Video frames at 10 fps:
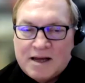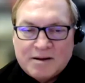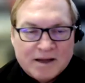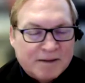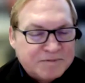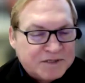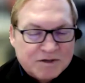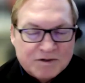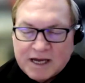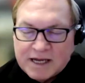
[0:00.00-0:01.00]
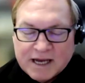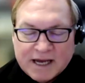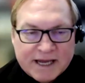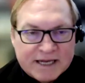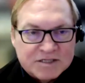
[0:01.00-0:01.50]
absolutely, I
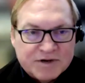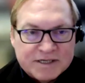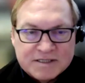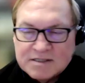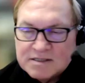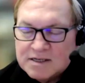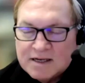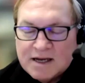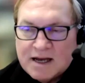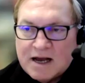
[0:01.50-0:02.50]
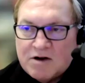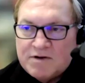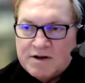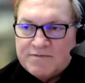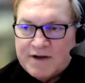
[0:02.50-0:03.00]
can't stress how
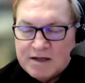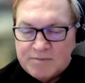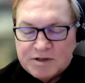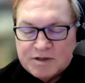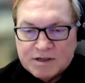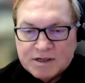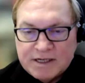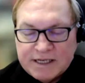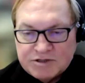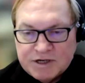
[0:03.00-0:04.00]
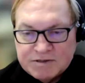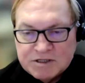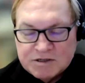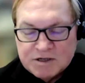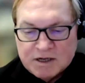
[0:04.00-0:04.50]
invaluable the Canadian Trade
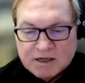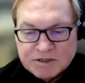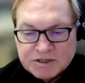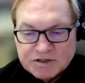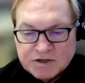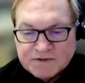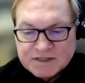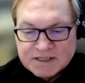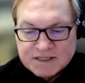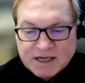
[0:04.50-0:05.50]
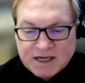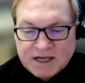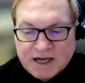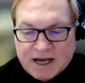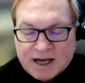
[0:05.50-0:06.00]
Commissioner Service is.
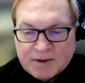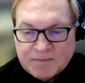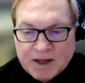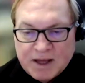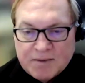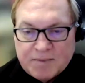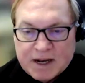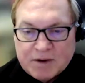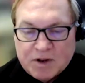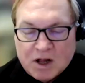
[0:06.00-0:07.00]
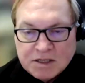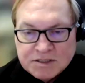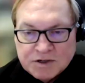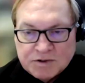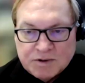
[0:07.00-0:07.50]
But I will
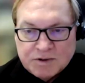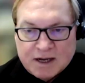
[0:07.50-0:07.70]
also